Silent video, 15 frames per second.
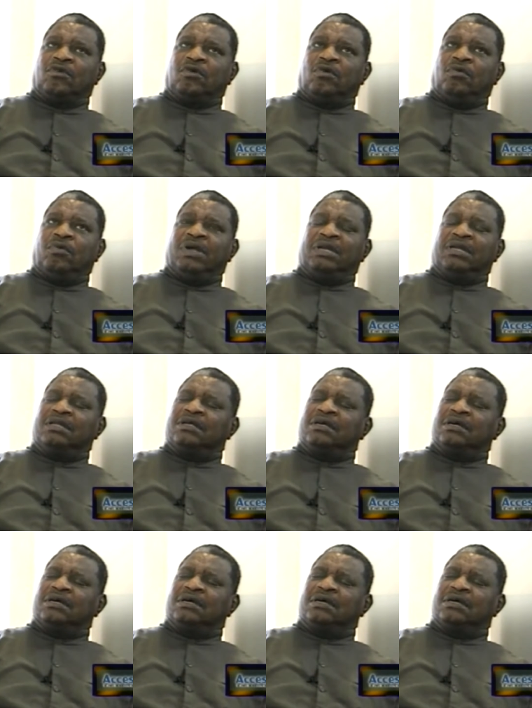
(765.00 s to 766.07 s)
with
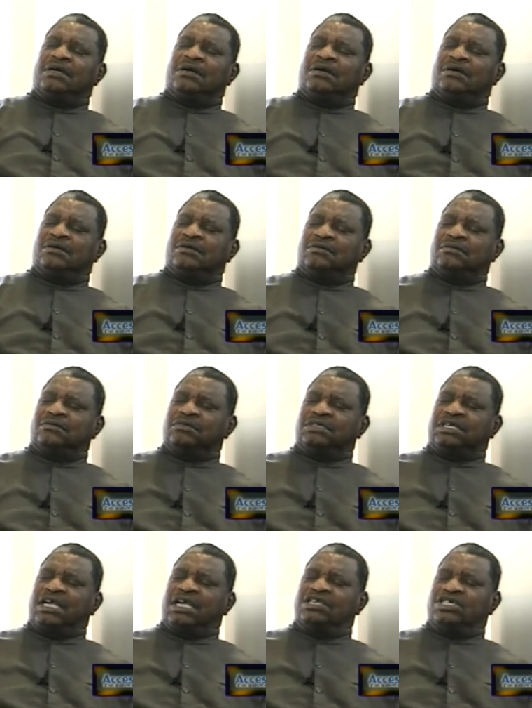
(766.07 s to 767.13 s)
the
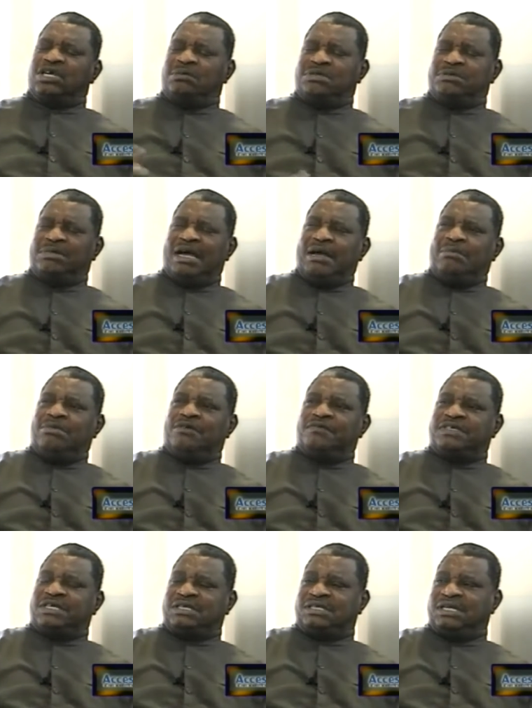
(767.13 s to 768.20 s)
King James Bible of
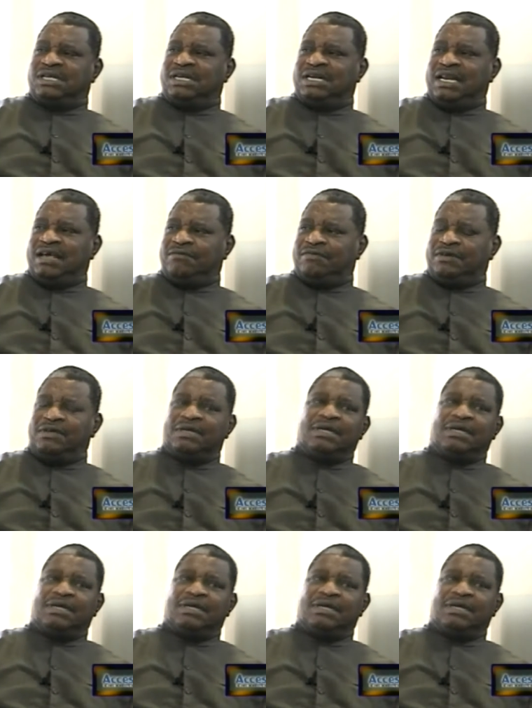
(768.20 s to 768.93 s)
1611